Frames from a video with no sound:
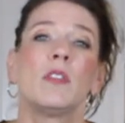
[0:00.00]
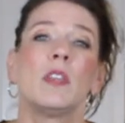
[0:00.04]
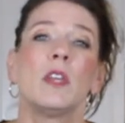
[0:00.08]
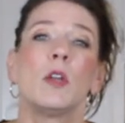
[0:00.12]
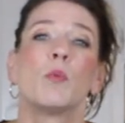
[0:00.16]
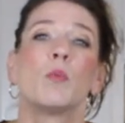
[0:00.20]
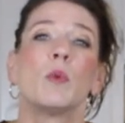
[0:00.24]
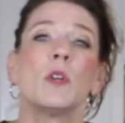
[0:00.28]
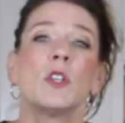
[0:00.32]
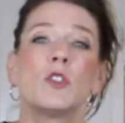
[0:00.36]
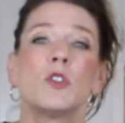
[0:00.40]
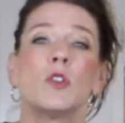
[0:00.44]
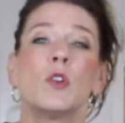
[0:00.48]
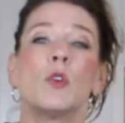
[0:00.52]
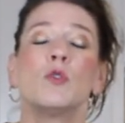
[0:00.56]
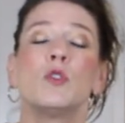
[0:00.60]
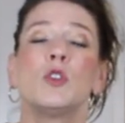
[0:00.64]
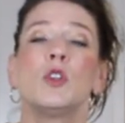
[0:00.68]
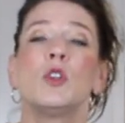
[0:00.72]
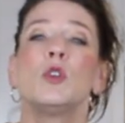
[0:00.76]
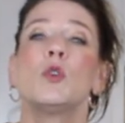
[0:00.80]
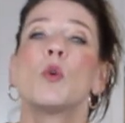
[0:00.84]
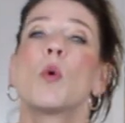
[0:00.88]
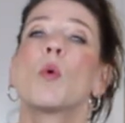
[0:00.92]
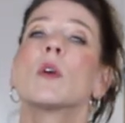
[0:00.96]
the original
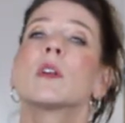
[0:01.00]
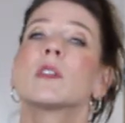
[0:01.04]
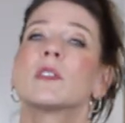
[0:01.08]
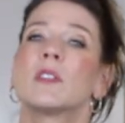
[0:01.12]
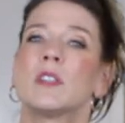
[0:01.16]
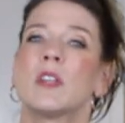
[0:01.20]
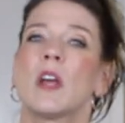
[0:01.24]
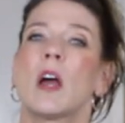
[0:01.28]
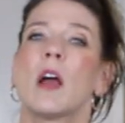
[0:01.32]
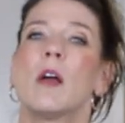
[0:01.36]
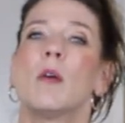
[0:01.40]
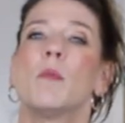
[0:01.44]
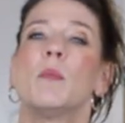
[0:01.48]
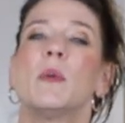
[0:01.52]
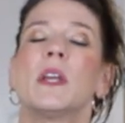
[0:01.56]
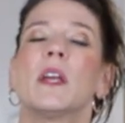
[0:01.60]
New York style,